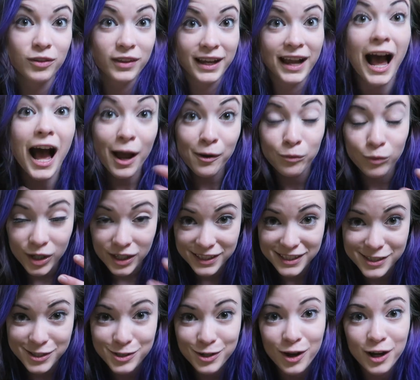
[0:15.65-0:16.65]
Like, I
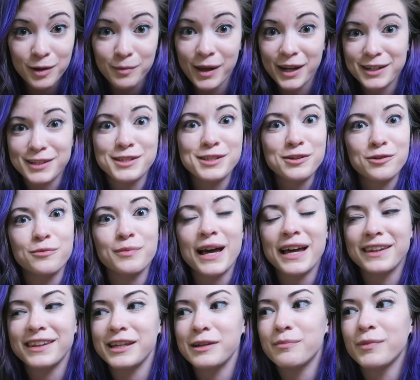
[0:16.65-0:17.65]
wanted to talk about it so
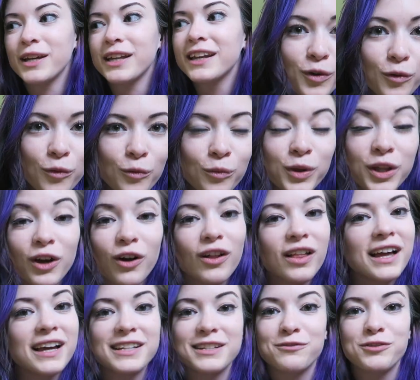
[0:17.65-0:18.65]
badly, but we
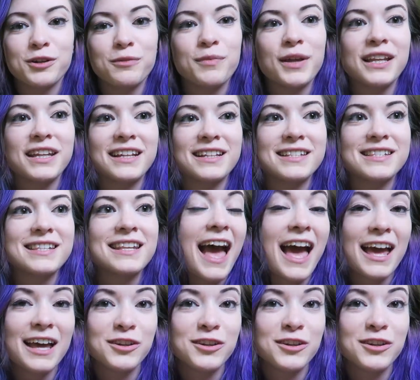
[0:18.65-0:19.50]
all had different opinions.